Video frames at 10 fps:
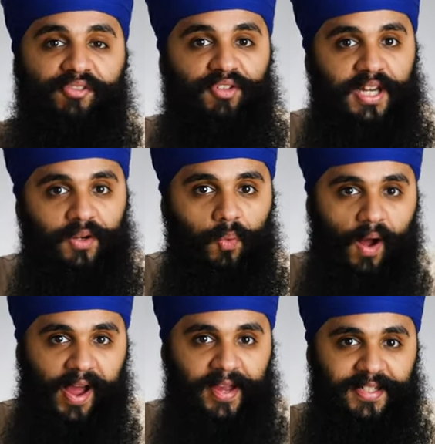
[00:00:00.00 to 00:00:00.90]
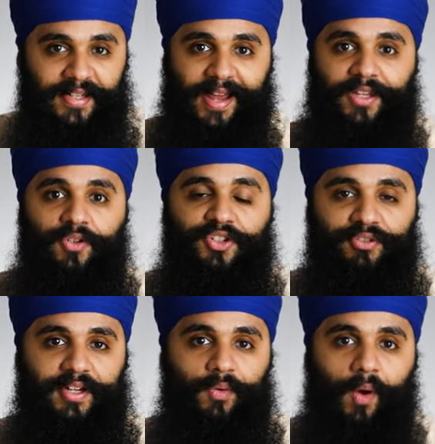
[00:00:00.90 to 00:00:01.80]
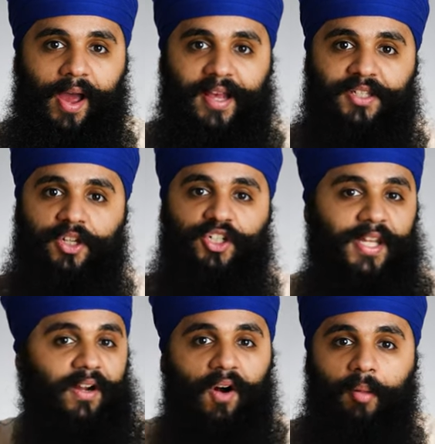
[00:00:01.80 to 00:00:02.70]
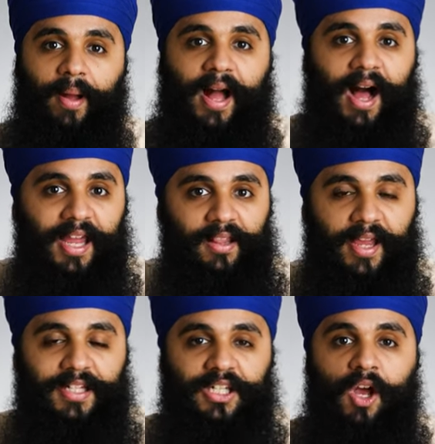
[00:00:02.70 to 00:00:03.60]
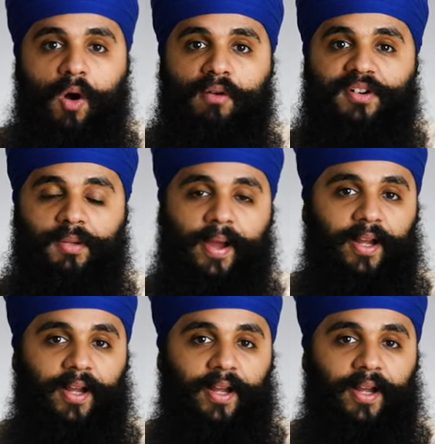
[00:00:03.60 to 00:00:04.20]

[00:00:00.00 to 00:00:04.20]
Readwise, and I use Readwise to sync all my highlights over to my